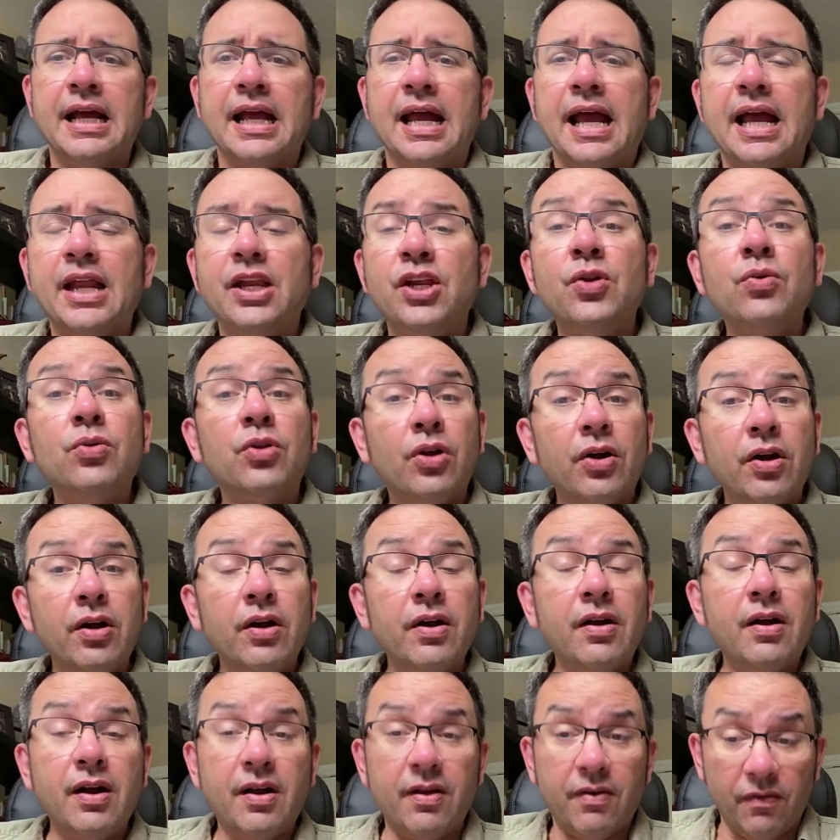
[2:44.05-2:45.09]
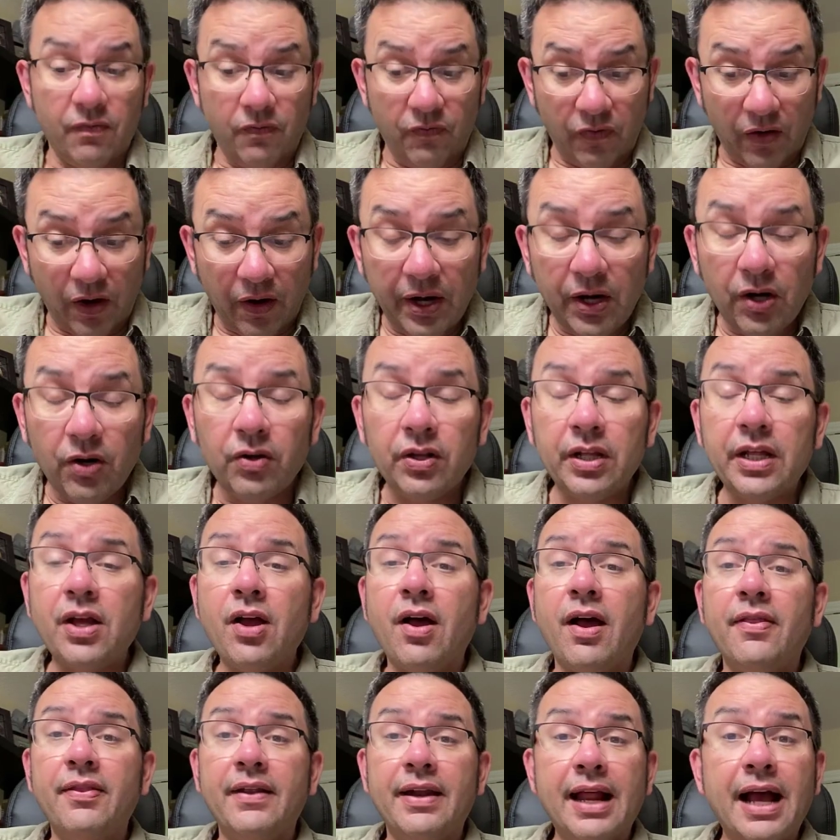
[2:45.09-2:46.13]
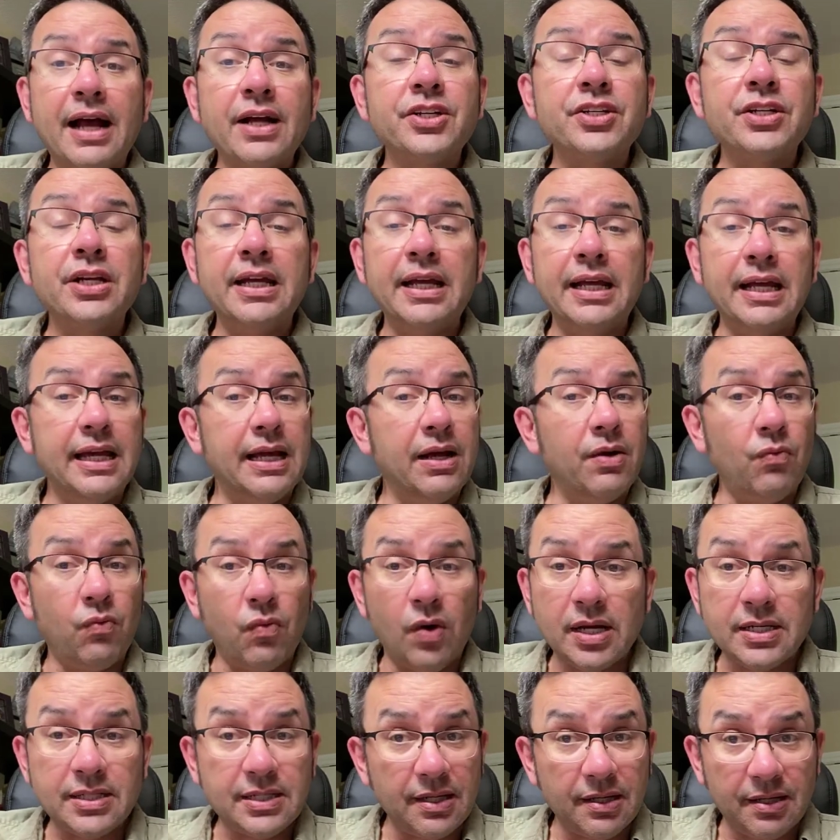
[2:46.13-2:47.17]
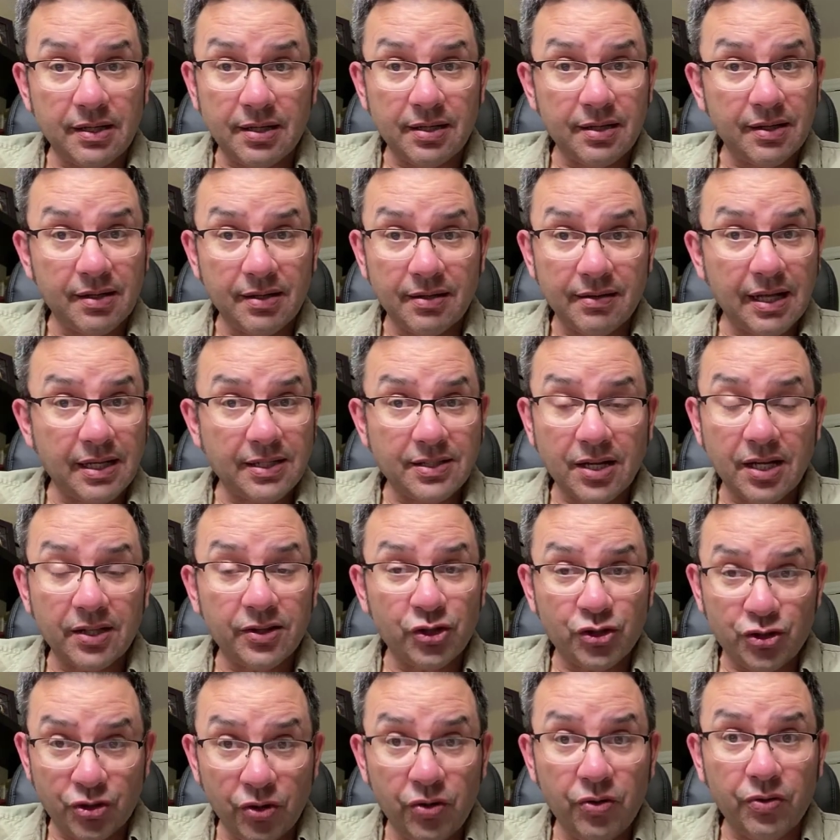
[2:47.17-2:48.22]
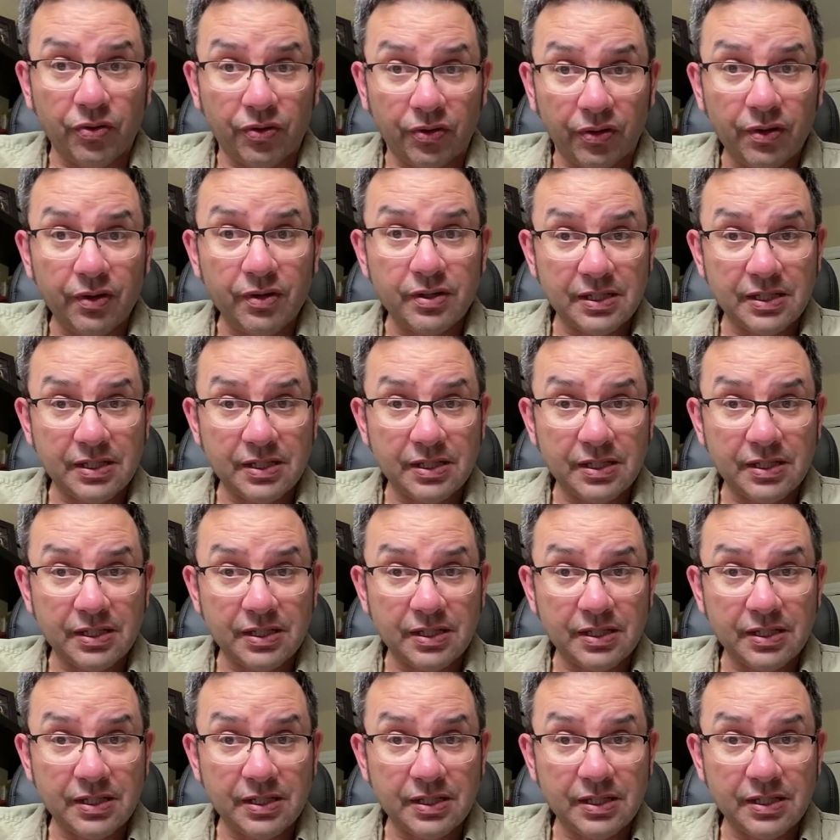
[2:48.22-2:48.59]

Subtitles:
And you learn very early on that actually that's not the truth.